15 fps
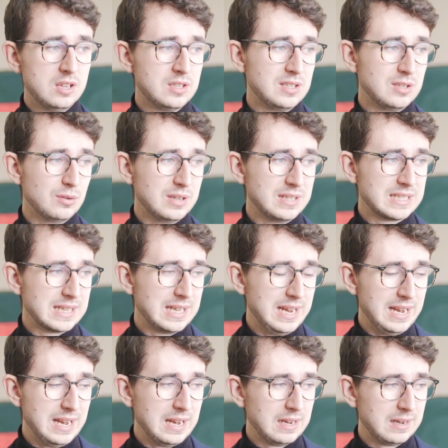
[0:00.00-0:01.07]
So it's
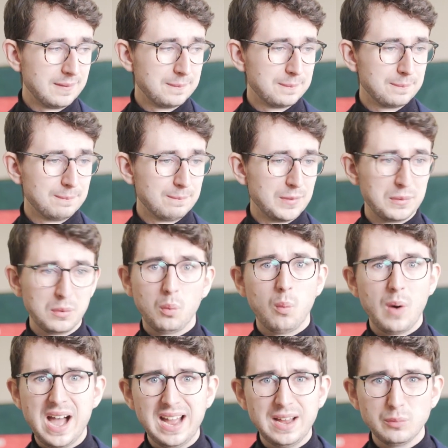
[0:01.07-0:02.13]
like,
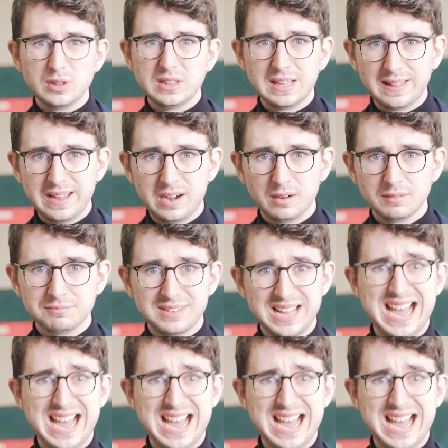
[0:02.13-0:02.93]
why would they learn?